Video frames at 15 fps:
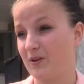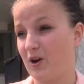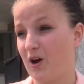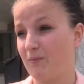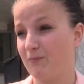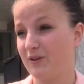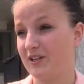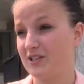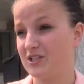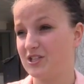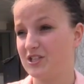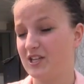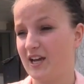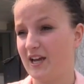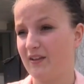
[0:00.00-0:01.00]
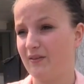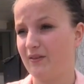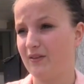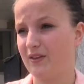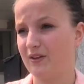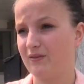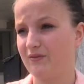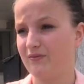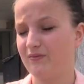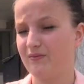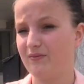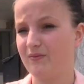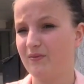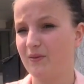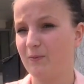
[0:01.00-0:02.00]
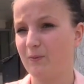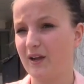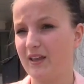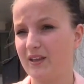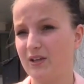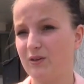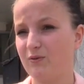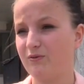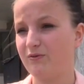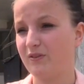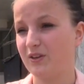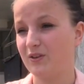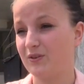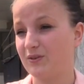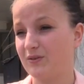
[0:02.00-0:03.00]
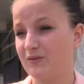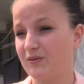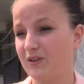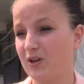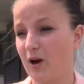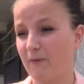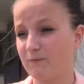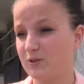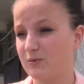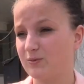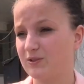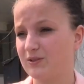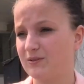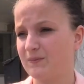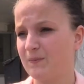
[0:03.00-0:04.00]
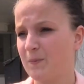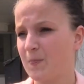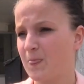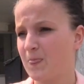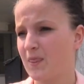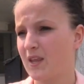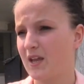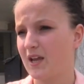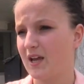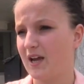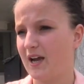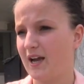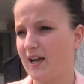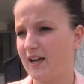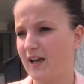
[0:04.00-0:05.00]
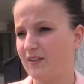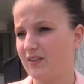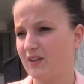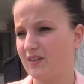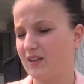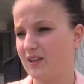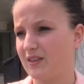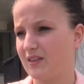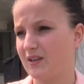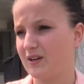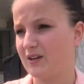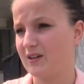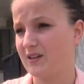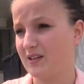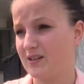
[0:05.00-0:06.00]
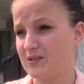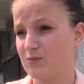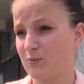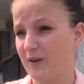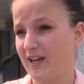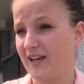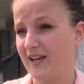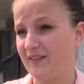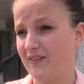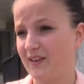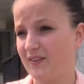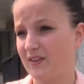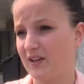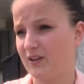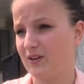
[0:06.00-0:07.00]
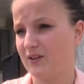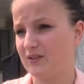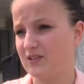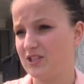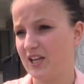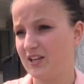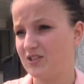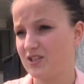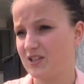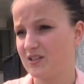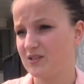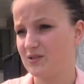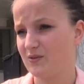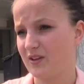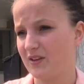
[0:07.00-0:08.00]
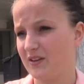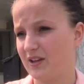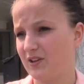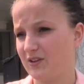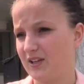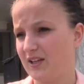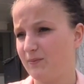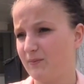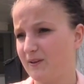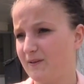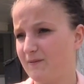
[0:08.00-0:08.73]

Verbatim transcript: accomplish and the way that you feel comfortable and I think that there is a way that they could change it so that they could keep